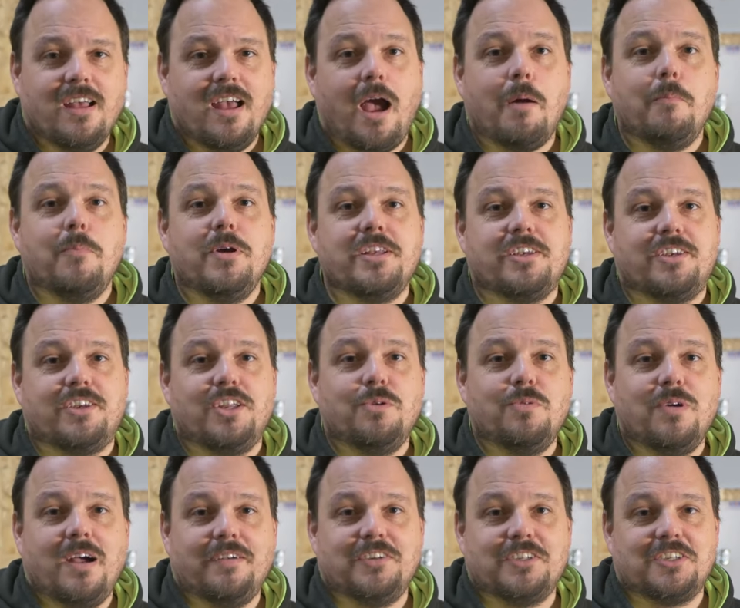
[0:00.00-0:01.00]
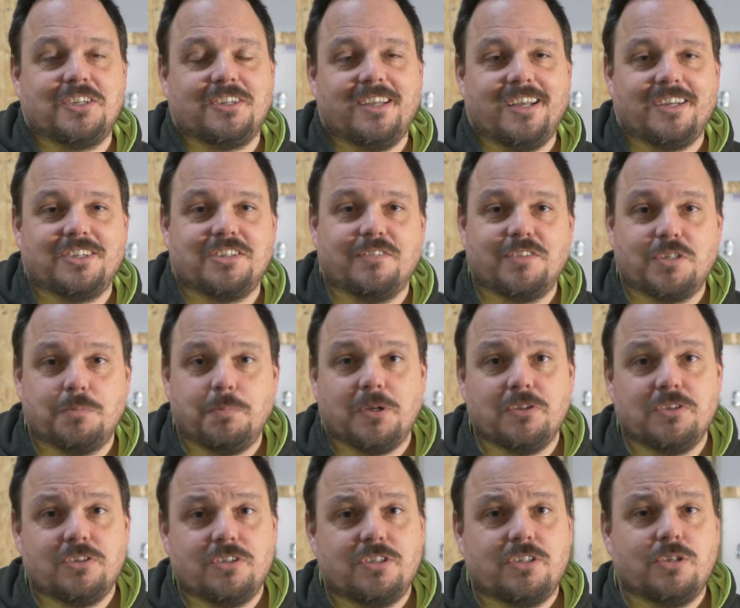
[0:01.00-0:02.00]
And we do have a selection of
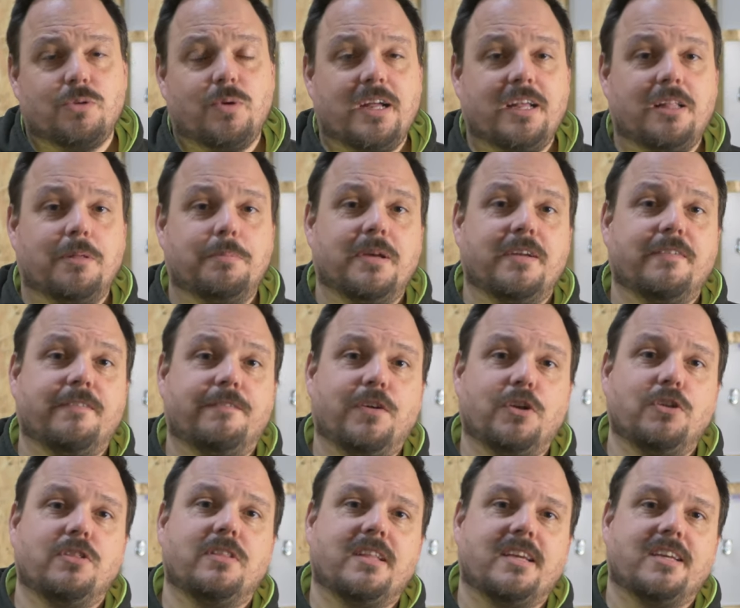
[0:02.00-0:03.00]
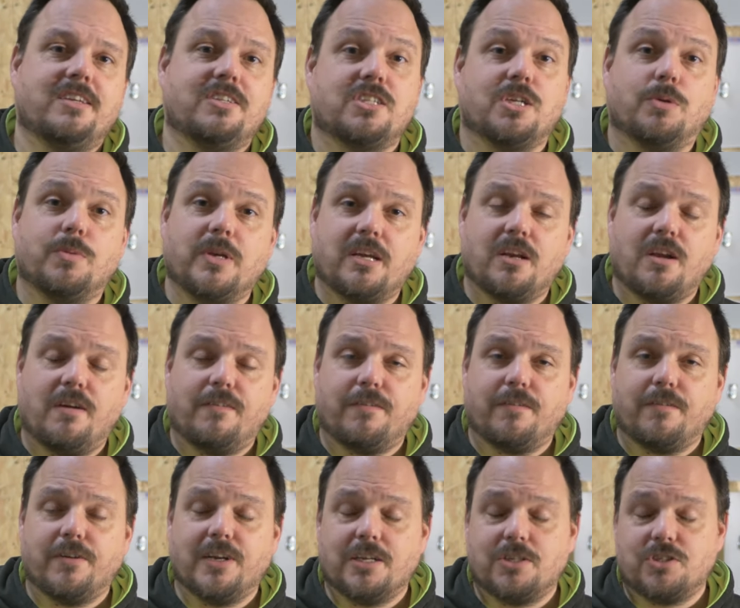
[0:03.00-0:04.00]
sponsors who are helping fund this so we can
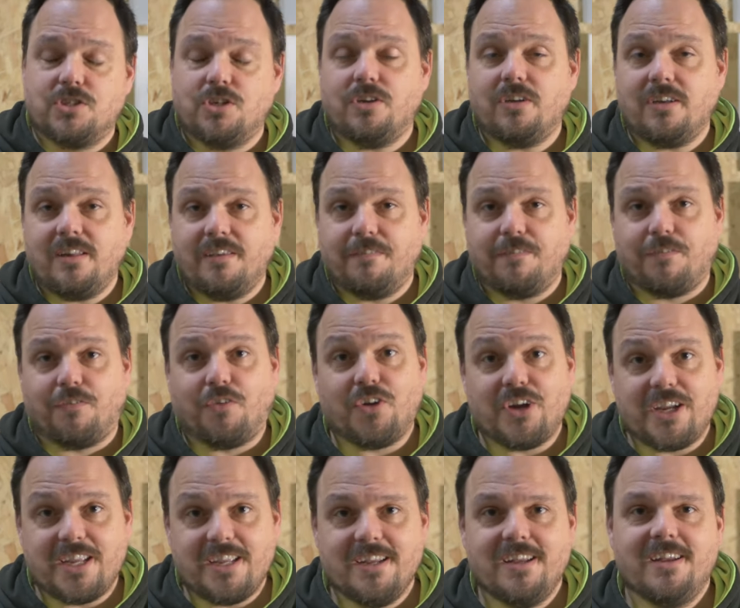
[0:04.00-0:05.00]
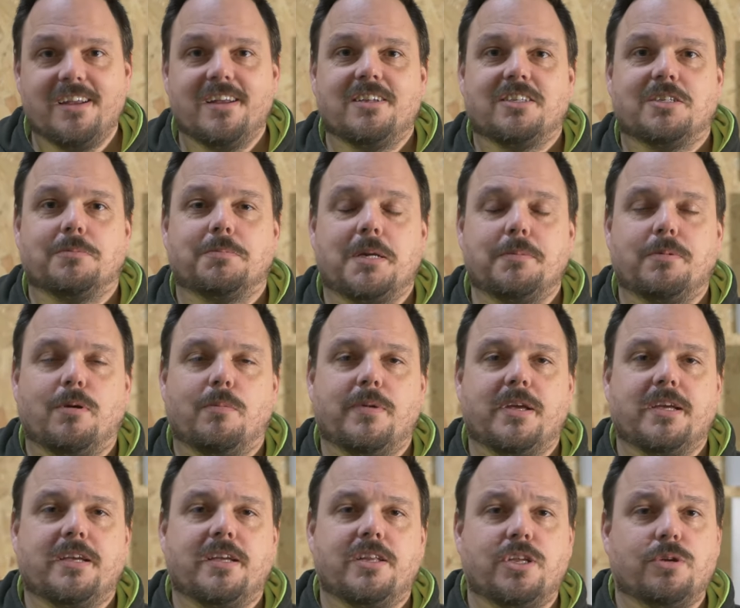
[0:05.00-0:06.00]
offer it totally free to people
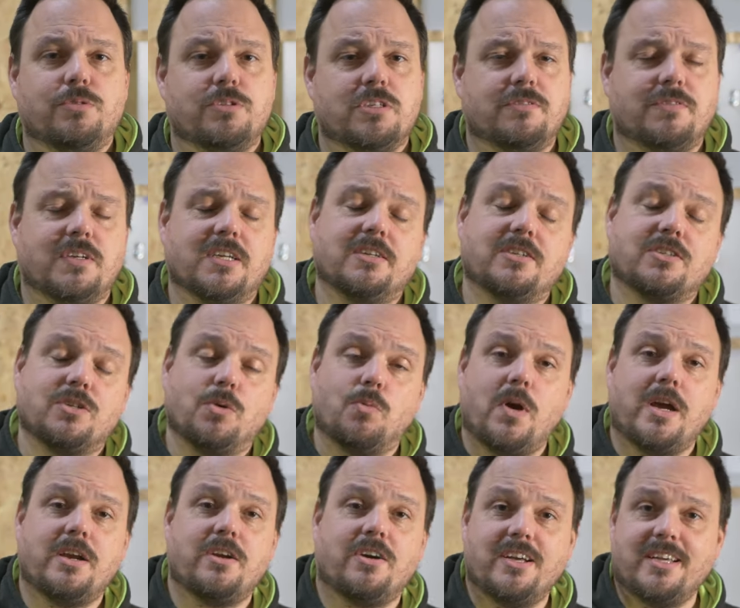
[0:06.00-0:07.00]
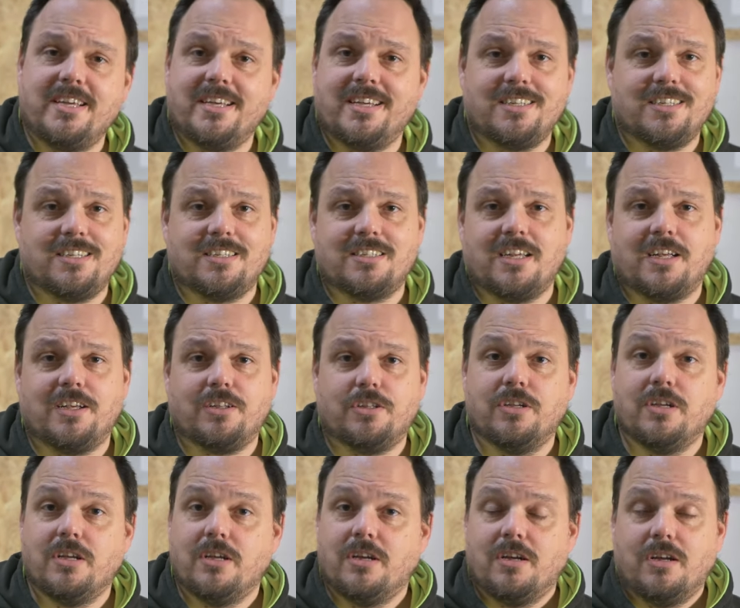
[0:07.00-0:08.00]
making use of it. So we're not here to
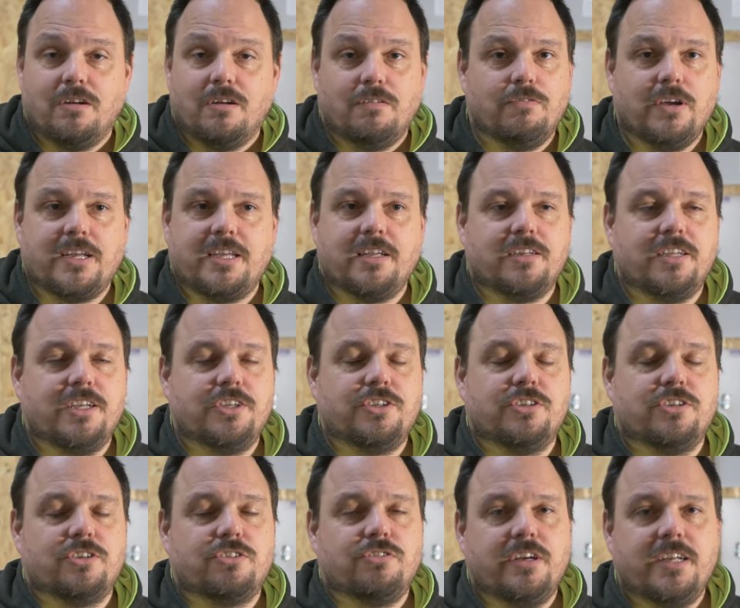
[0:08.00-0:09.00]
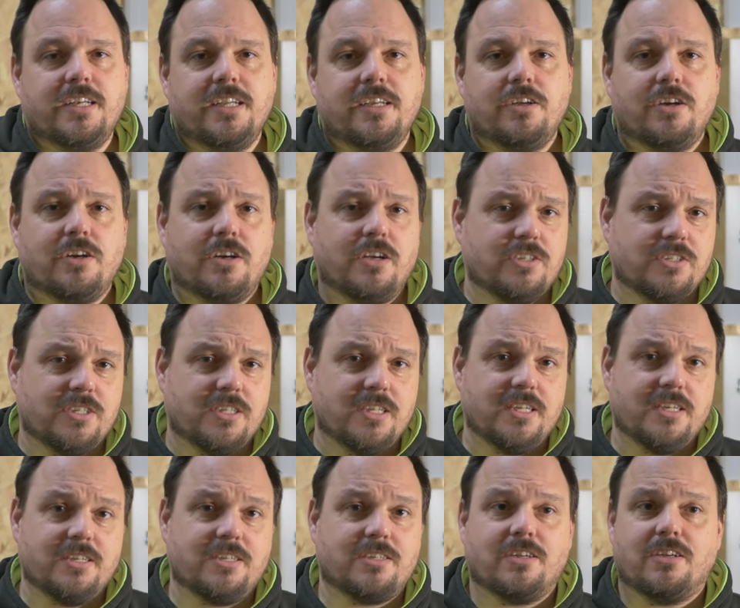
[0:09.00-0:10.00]
sell regulation training
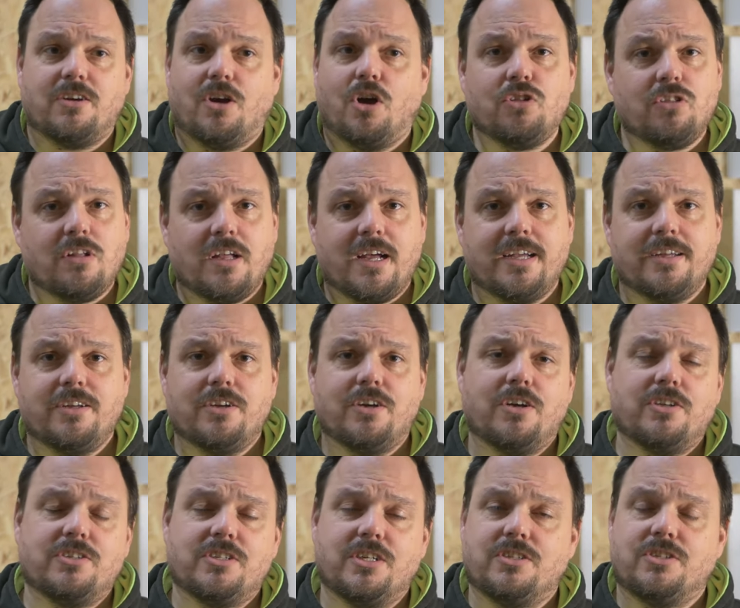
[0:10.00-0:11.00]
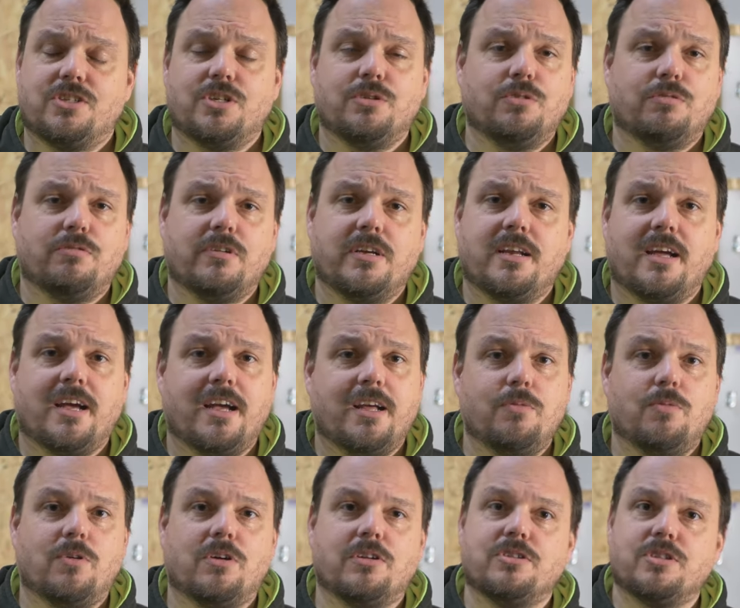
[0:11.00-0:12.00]
courses, online courses,
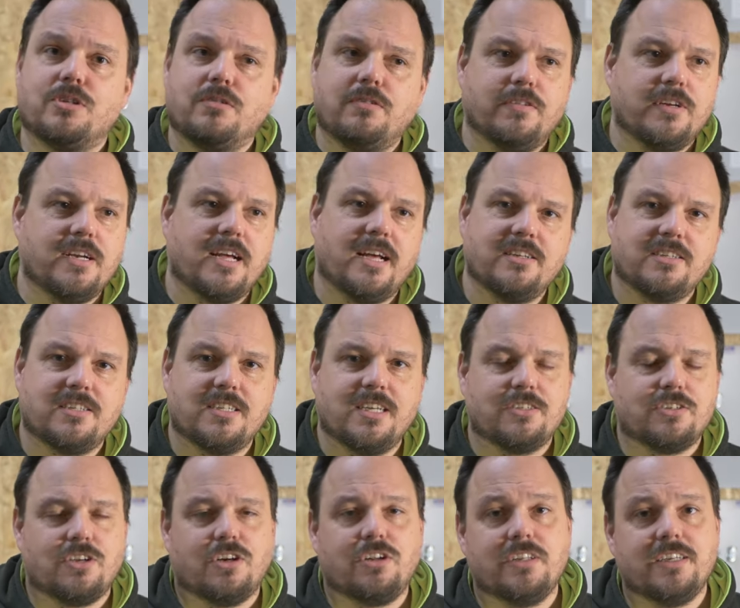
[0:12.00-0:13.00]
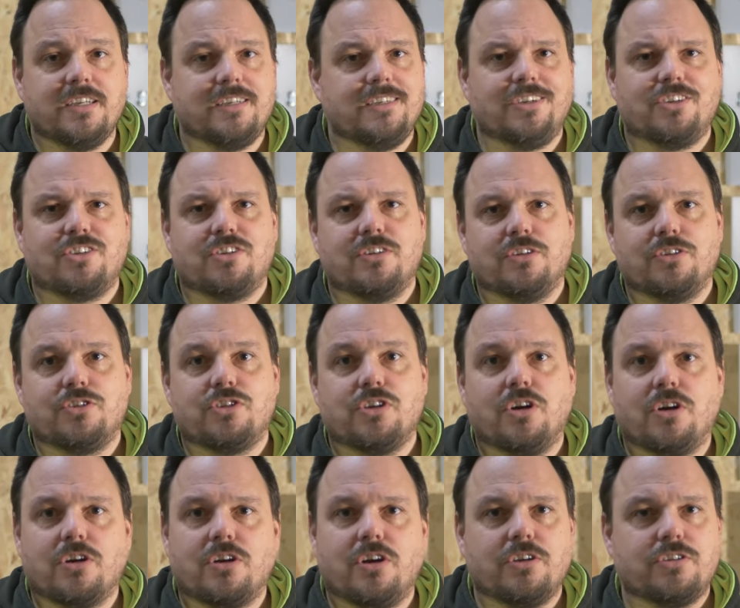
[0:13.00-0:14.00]
2391, 2396, all the additional
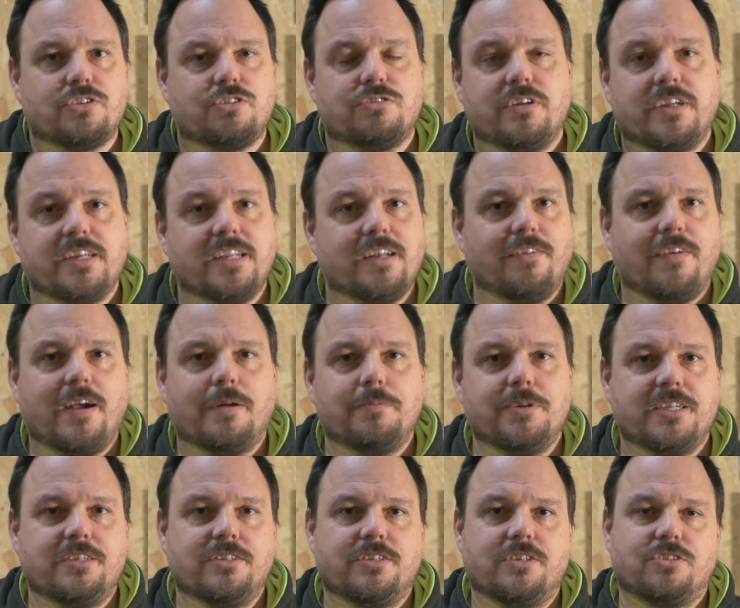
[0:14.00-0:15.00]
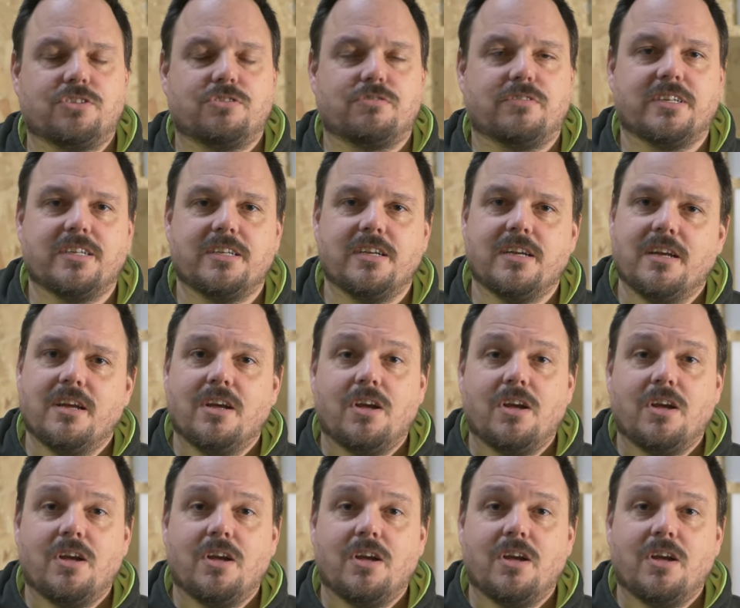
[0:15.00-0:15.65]
short course training around industry.